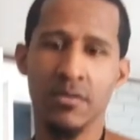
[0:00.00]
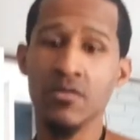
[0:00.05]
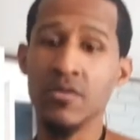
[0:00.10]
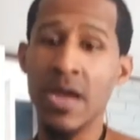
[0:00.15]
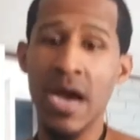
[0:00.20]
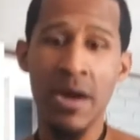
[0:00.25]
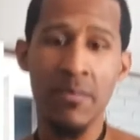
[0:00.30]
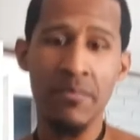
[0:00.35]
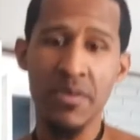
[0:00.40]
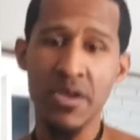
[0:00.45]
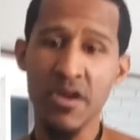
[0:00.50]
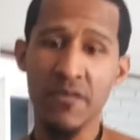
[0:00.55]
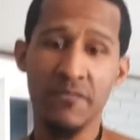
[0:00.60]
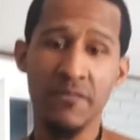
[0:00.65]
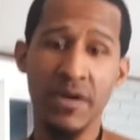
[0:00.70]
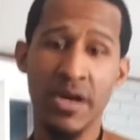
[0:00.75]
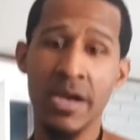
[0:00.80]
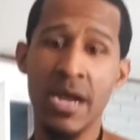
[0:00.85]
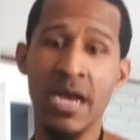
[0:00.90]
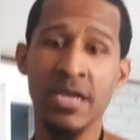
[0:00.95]
Do not be
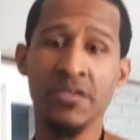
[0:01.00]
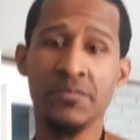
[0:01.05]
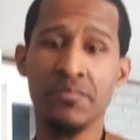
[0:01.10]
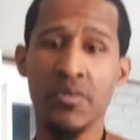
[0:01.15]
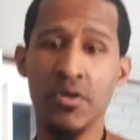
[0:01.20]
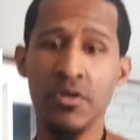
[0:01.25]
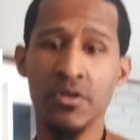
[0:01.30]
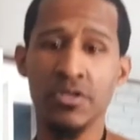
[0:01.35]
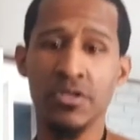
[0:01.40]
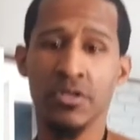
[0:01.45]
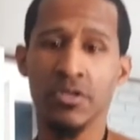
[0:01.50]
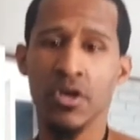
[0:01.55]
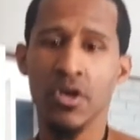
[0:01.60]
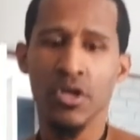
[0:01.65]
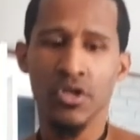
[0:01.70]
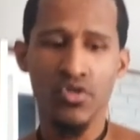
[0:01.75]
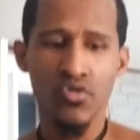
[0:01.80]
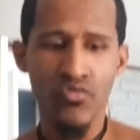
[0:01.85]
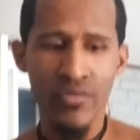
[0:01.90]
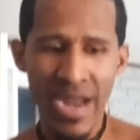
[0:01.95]
a nice person.
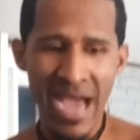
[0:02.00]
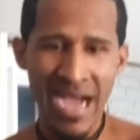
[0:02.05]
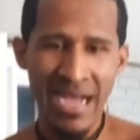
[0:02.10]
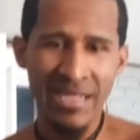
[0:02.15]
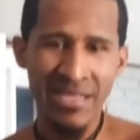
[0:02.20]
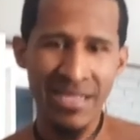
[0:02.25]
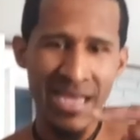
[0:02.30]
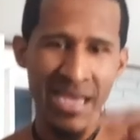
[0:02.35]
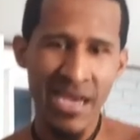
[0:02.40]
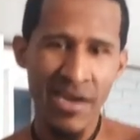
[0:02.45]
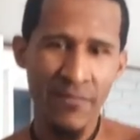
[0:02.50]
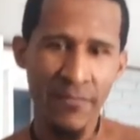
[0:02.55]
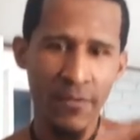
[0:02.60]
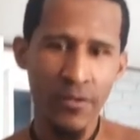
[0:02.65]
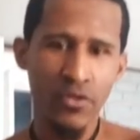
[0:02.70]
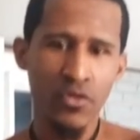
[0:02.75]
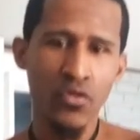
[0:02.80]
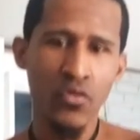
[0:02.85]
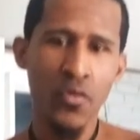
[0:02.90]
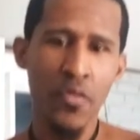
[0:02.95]
Do not
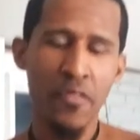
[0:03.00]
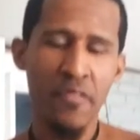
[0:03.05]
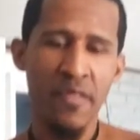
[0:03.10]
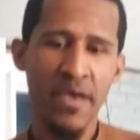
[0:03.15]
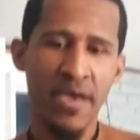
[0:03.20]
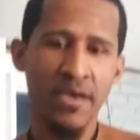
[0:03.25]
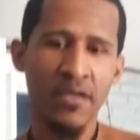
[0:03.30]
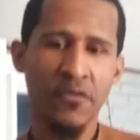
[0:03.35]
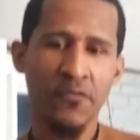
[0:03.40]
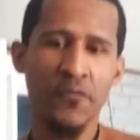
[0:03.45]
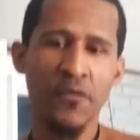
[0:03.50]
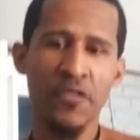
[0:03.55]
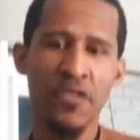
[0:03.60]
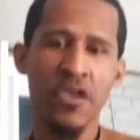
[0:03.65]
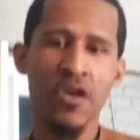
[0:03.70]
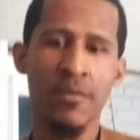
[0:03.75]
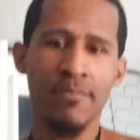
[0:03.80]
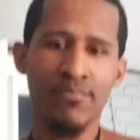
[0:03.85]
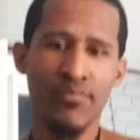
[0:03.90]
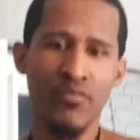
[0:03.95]
ever do things for
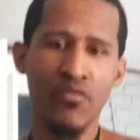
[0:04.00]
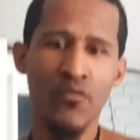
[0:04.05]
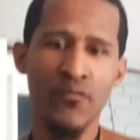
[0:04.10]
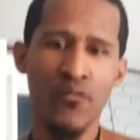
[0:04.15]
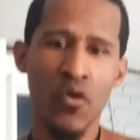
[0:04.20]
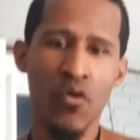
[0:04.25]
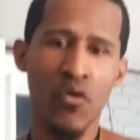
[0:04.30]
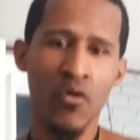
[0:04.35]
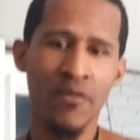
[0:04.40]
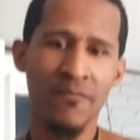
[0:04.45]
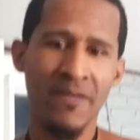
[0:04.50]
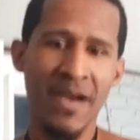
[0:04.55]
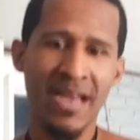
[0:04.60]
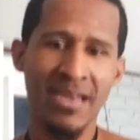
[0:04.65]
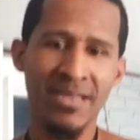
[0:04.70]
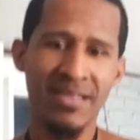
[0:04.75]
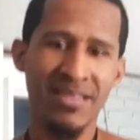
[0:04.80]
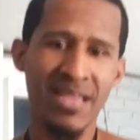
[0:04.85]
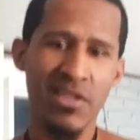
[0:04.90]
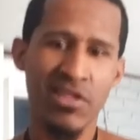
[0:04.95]
the approval or
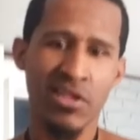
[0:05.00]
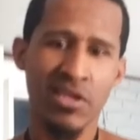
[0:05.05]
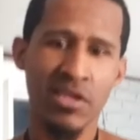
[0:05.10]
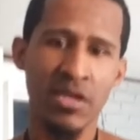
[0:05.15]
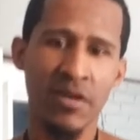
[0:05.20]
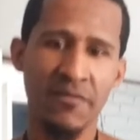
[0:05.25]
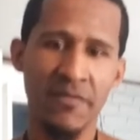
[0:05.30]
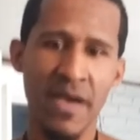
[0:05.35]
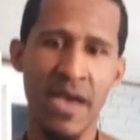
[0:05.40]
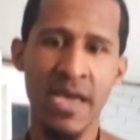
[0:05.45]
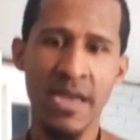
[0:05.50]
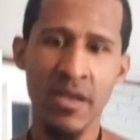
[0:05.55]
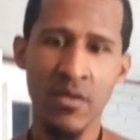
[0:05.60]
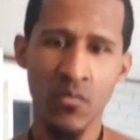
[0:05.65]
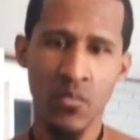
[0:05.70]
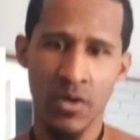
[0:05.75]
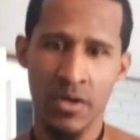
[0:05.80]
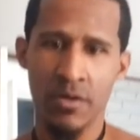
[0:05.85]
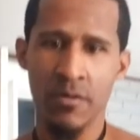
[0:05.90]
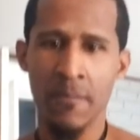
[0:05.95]
validation of
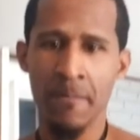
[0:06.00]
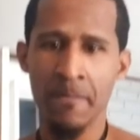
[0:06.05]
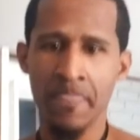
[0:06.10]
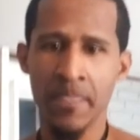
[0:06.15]
anyone.